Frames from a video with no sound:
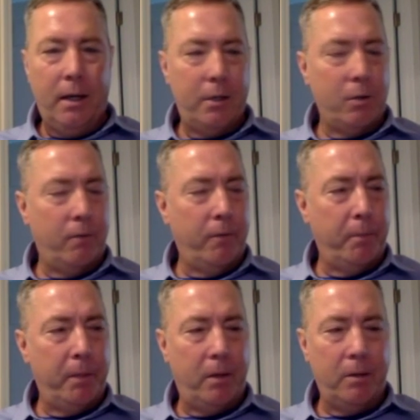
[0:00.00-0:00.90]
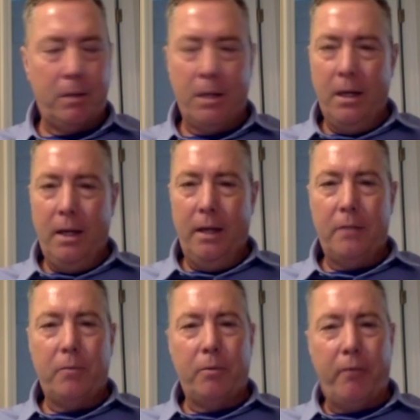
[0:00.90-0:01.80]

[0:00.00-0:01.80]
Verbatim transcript: high school football coach, and his